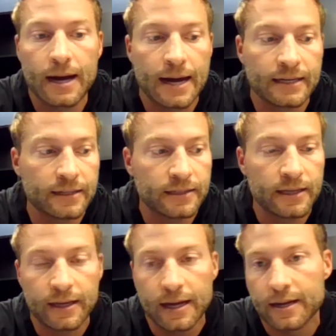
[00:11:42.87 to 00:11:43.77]
I, I, did
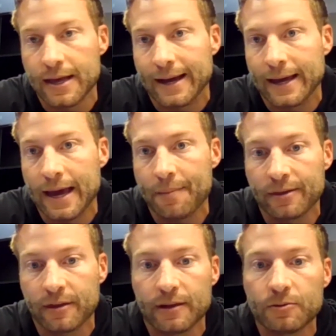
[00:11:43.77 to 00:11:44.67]
see the end of that game.
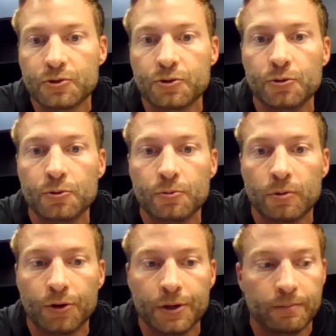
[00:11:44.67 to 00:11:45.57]
I thought that was two
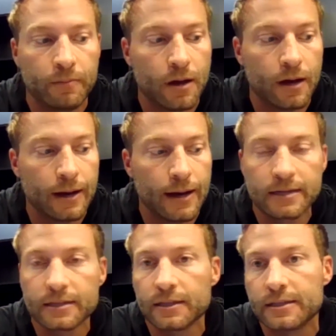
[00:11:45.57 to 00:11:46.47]
really uh,
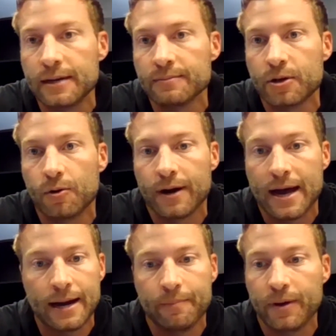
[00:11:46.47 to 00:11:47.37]
excellent teams going
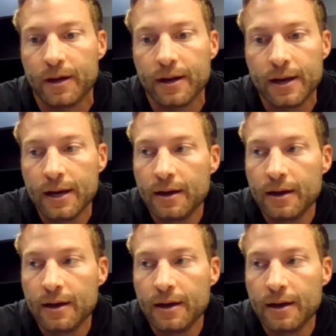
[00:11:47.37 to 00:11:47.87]
at it, but